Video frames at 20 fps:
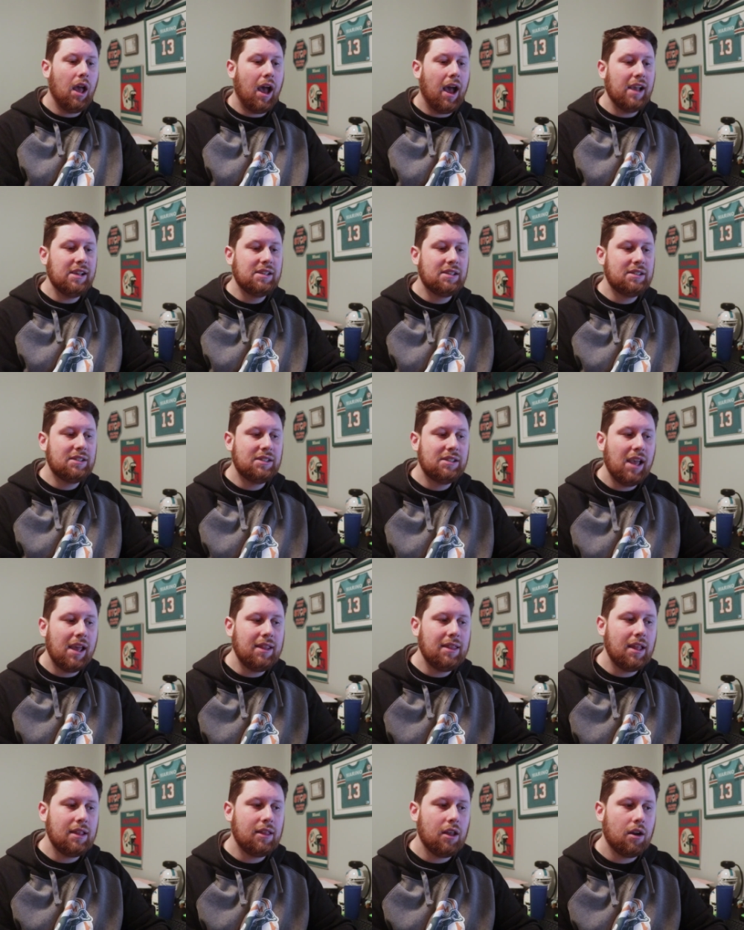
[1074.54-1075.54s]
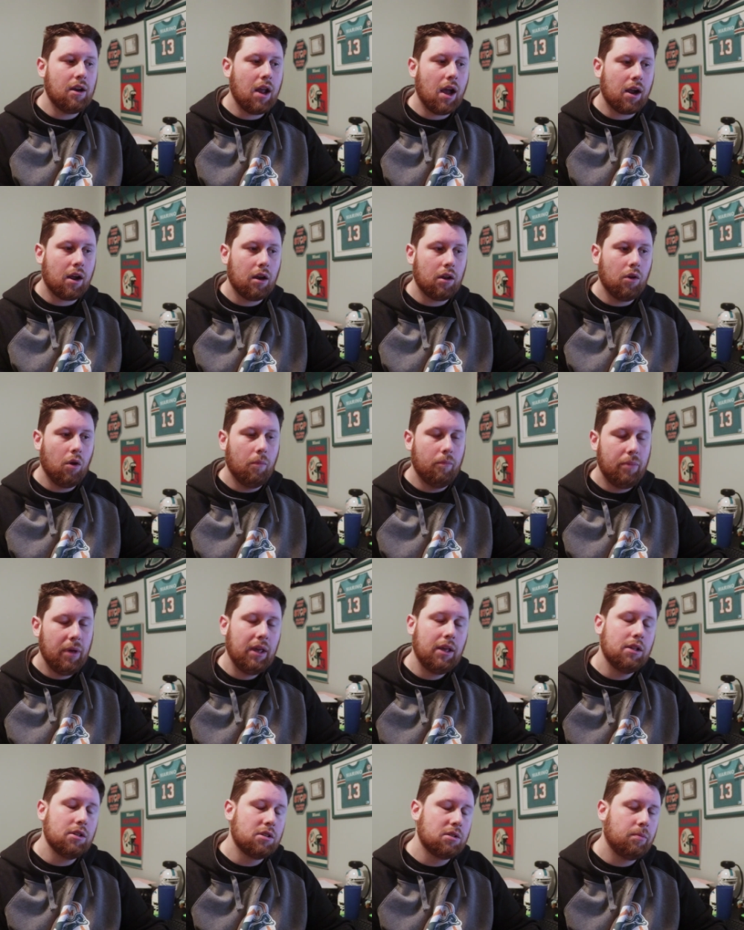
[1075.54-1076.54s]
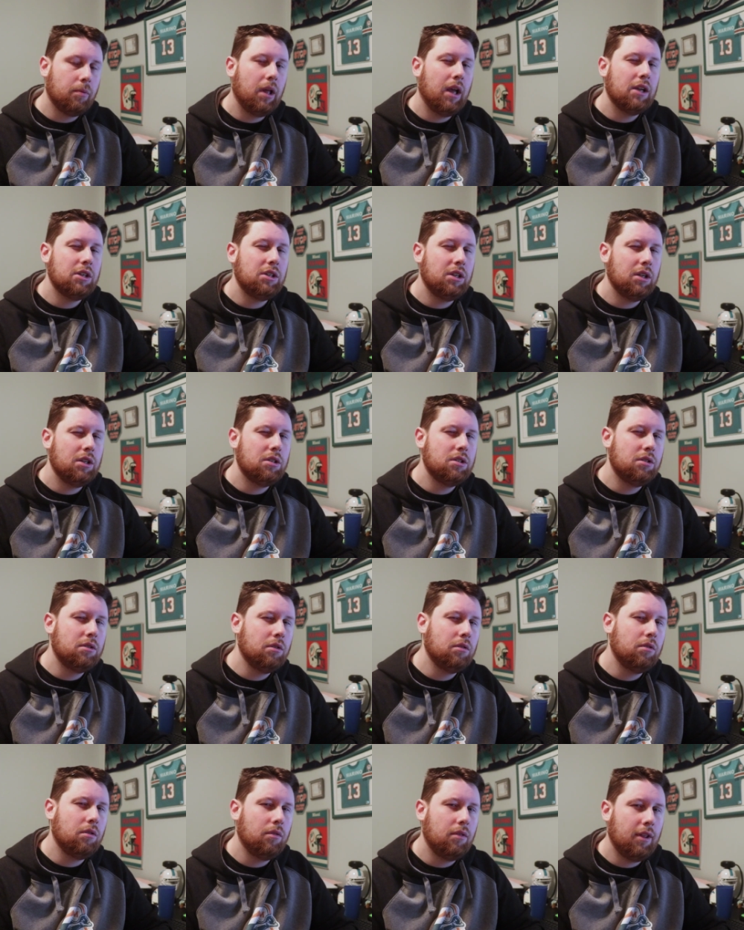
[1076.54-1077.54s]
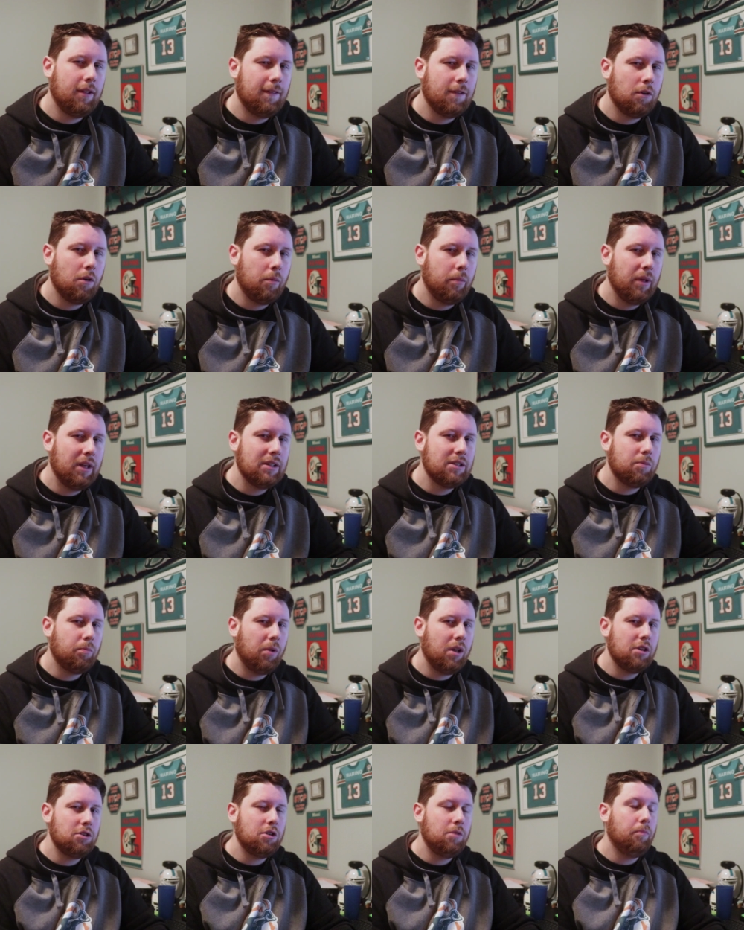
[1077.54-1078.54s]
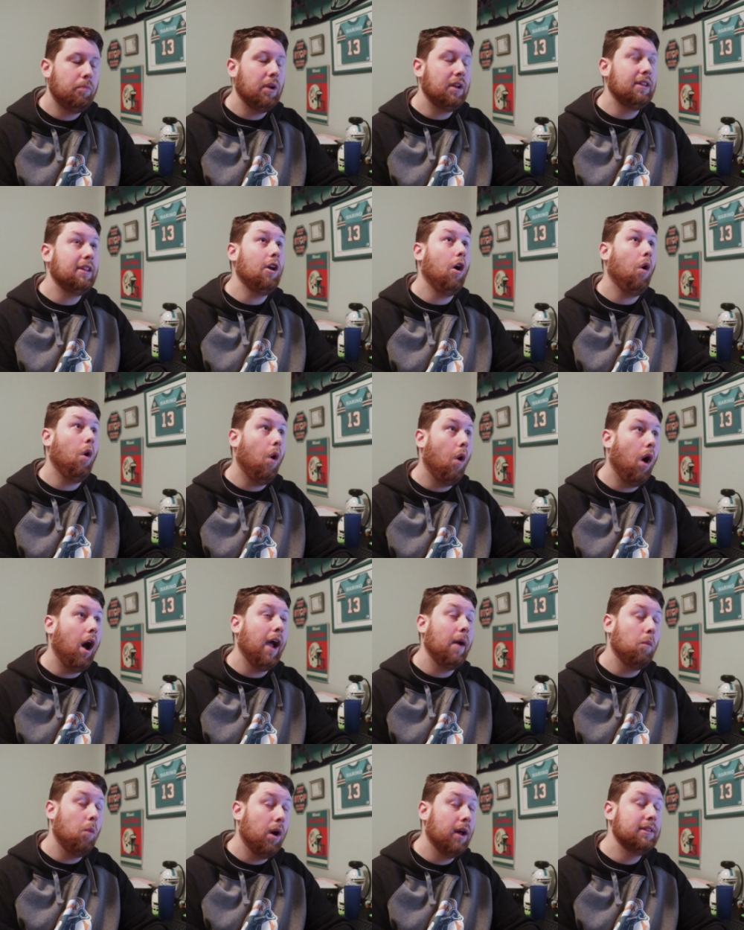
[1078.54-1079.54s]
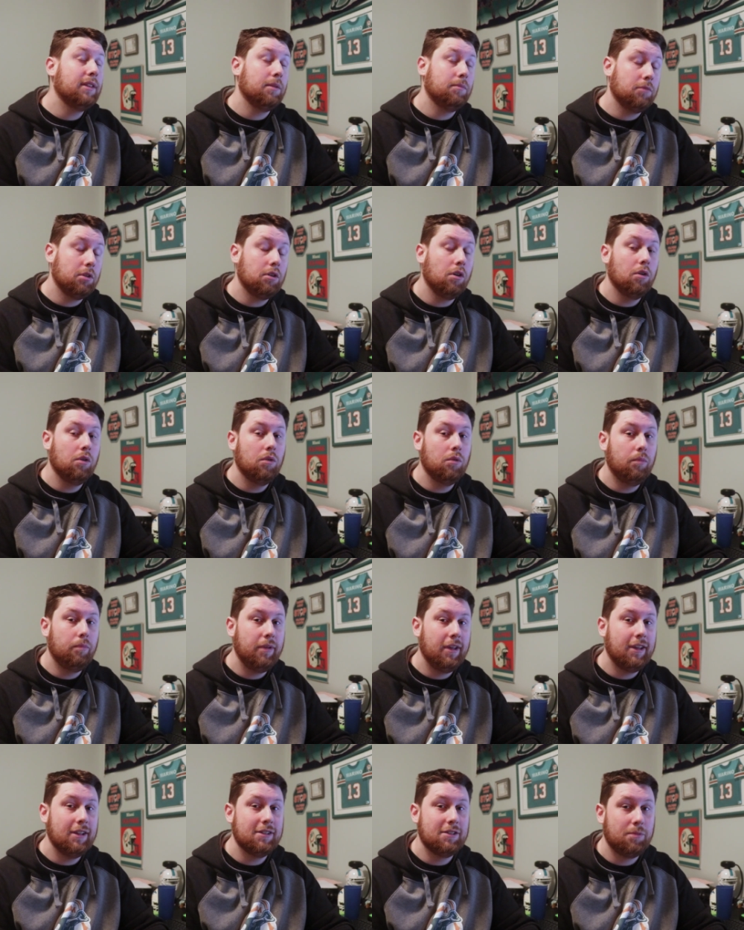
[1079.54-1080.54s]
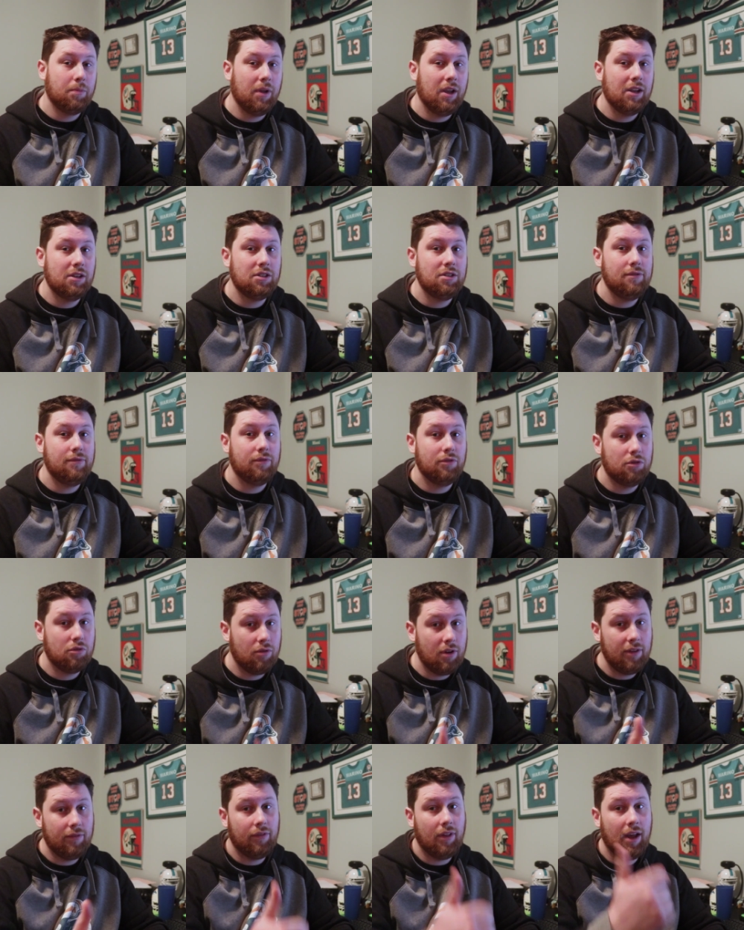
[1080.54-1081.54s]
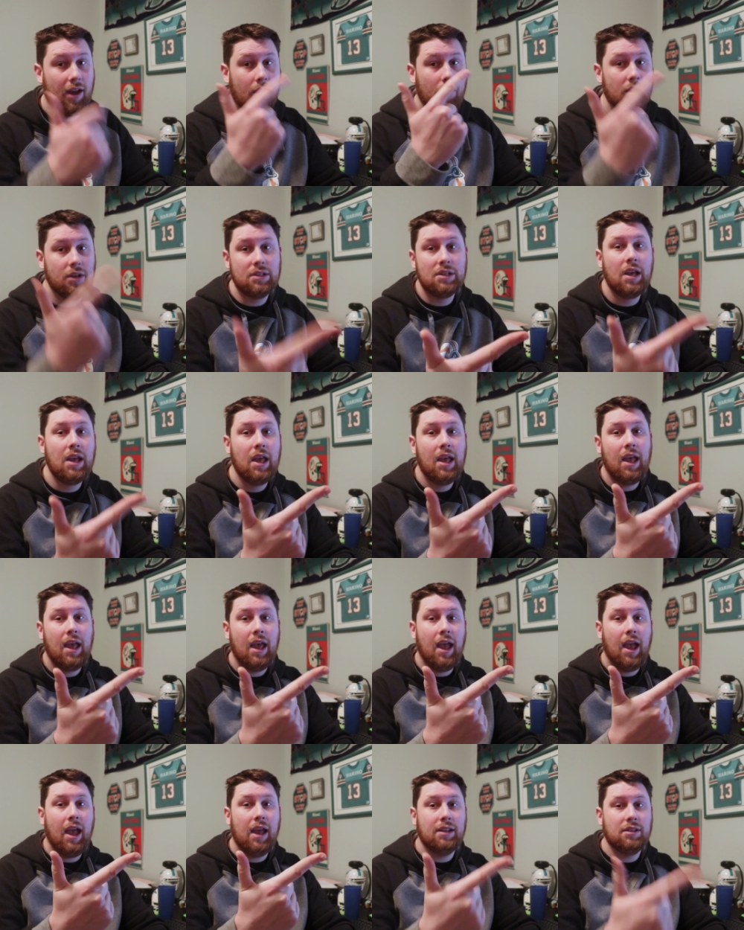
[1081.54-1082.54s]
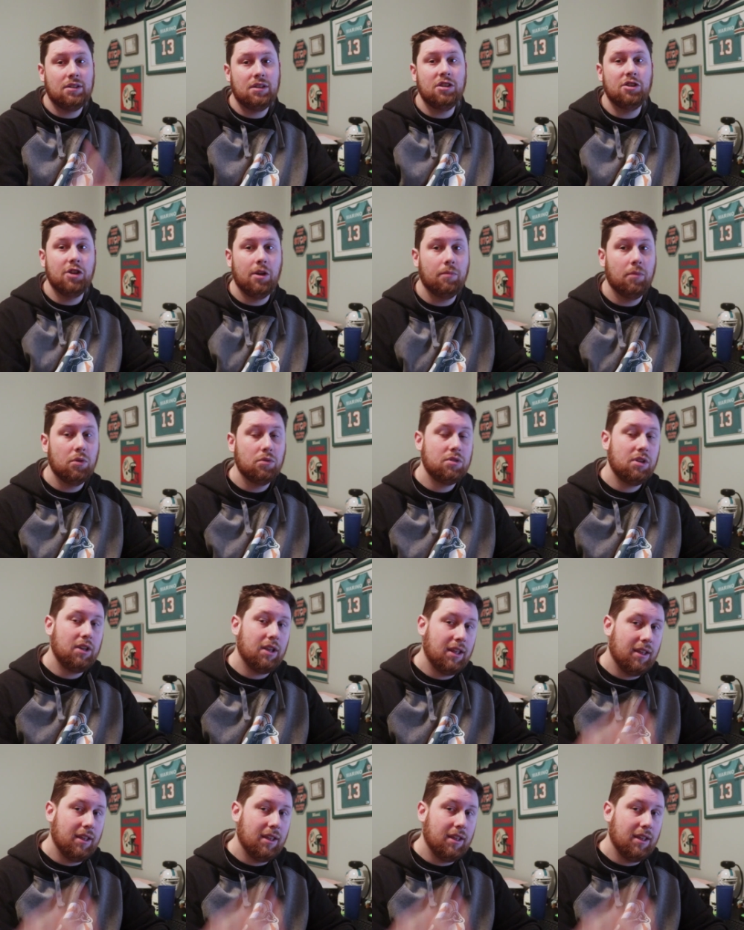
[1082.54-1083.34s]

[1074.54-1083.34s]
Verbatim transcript: I said that they're not going to go big and splashy, and I still don't think they'll go big and splashy, but I want them to go big and splashy for Trey Flowers and C J Mosley.